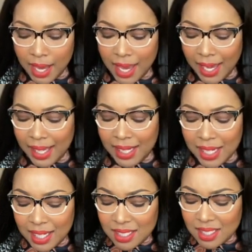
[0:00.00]
And
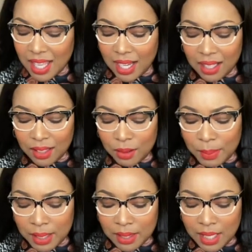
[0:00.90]
then it's just like a little
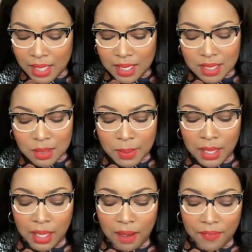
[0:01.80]
bit of things that's
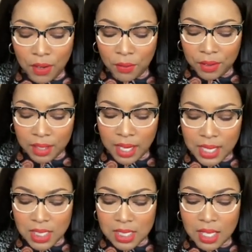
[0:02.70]
been left over that I
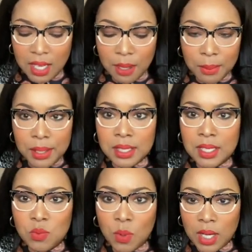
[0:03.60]
just put in
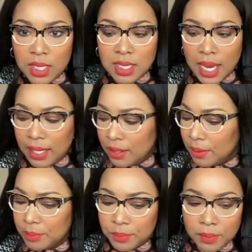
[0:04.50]
this one
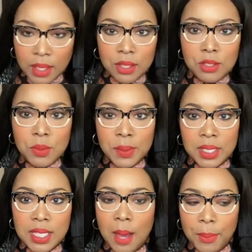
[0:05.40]
container. I usually put a
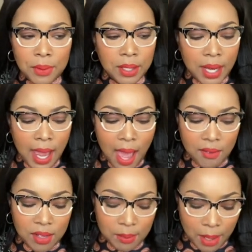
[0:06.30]
top on it and have
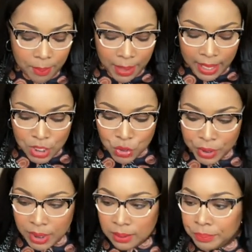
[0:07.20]
it in my
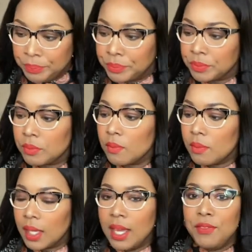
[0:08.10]
pantry.
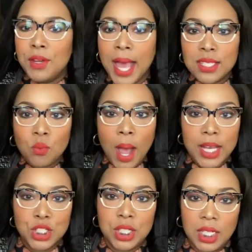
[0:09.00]
If you guys
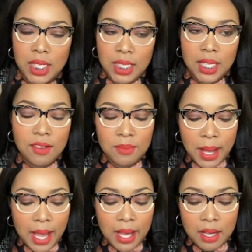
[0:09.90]
watched any of
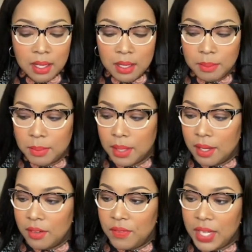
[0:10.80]
my
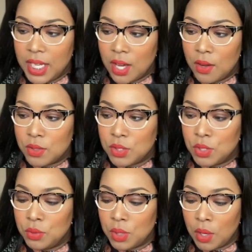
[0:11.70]
videos,
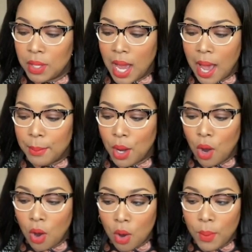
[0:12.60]
you know that I'm
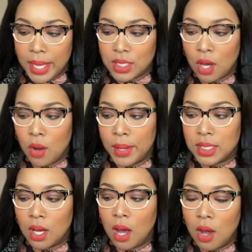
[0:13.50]
always
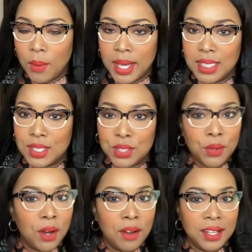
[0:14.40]

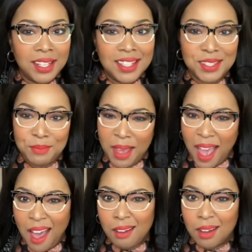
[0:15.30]
throwing in some
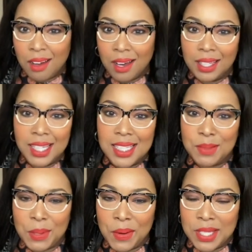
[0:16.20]
alcohol into
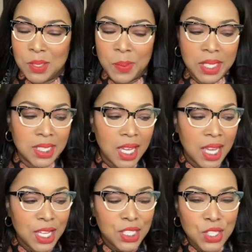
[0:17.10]
my recipes.
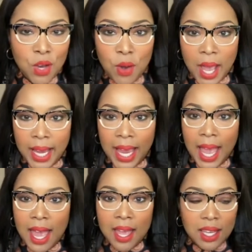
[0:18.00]
So I
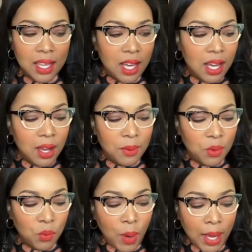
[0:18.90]
got
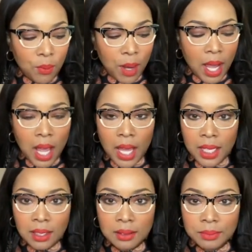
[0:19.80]
white wine,
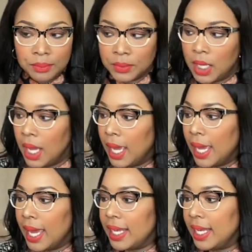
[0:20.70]

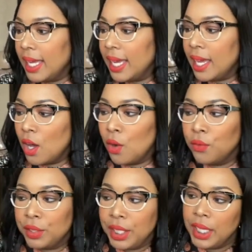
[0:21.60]
and then
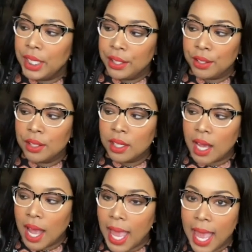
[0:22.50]
over here
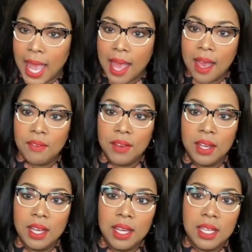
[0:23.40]
I have
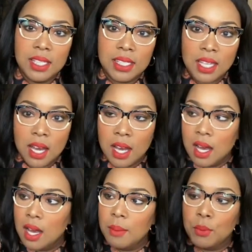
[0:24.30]

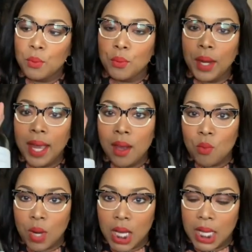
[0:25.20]
some red
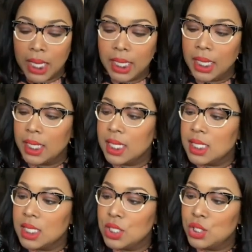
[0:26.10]
wine, and this is